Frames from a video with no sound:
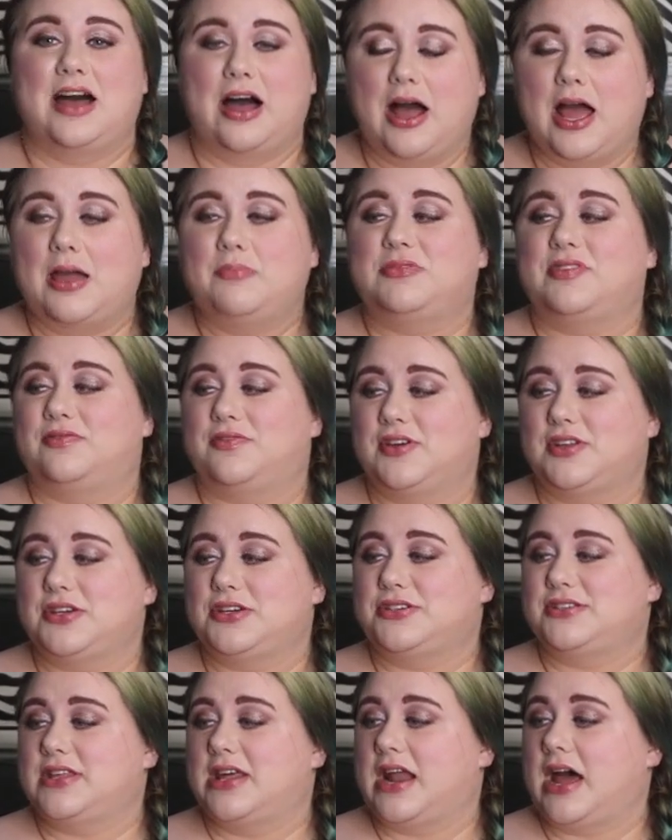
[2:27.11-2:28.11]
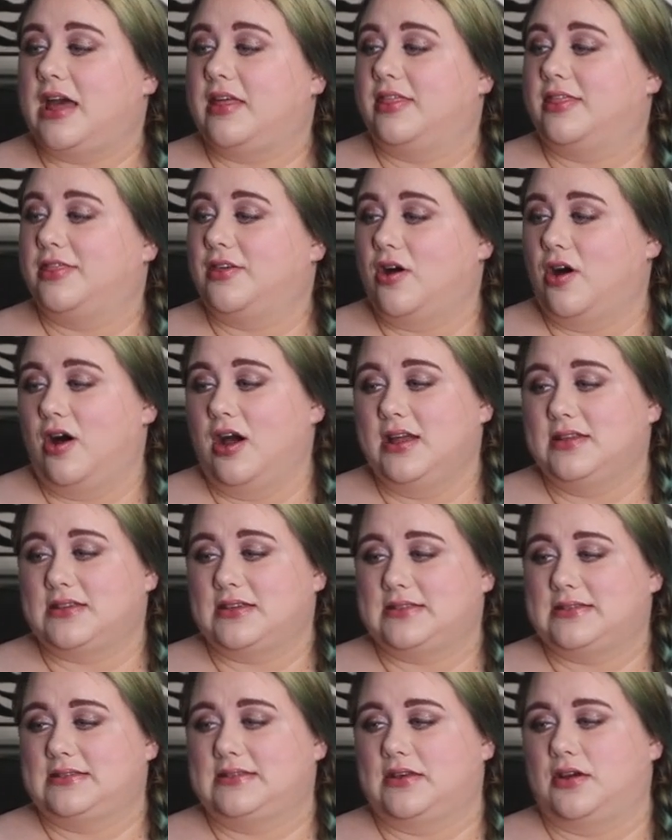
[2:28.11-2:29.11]
time to finish than I
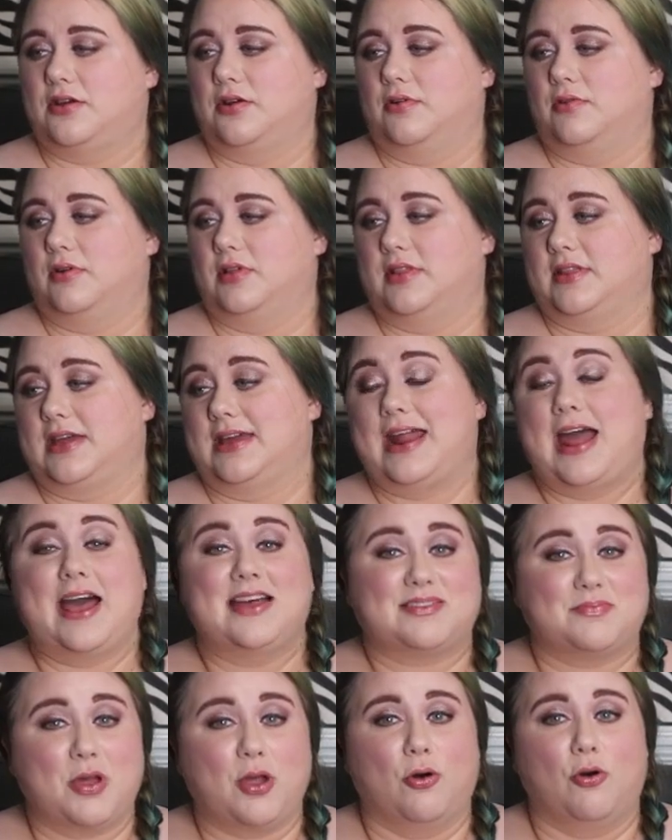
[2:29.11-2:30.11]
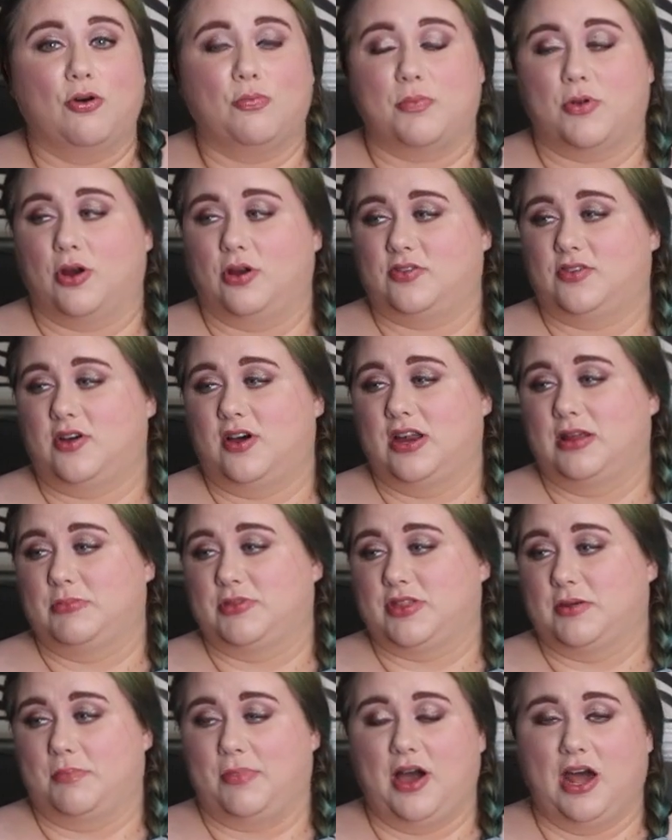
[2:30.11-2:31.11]
thought. So it has my old marks on it,
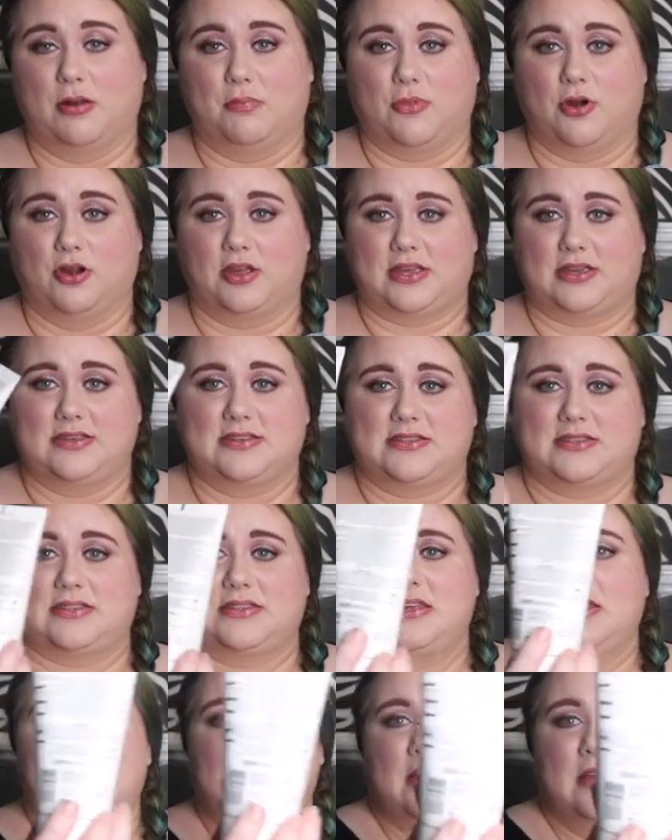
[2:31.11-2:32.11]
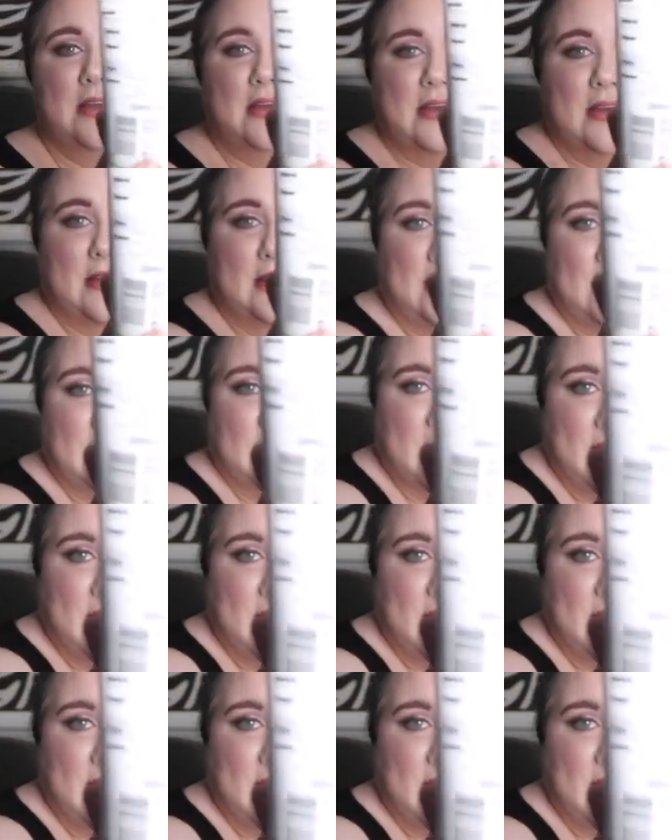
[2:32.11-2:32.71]
but the bottom mark is the